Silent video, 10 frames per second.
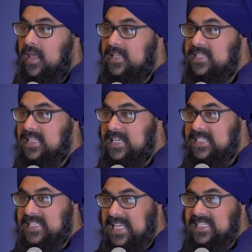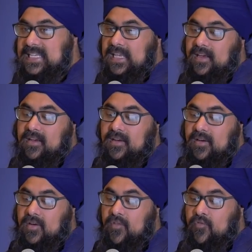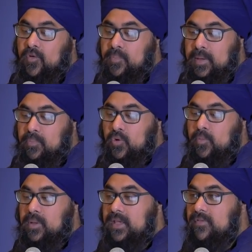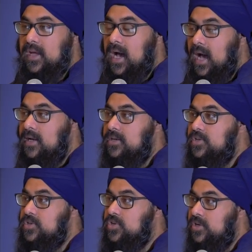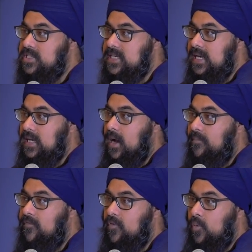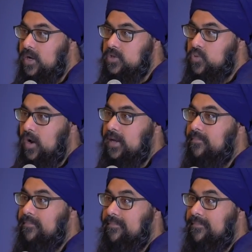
and it's the necessity for people who believe in God to start standing up for what is right.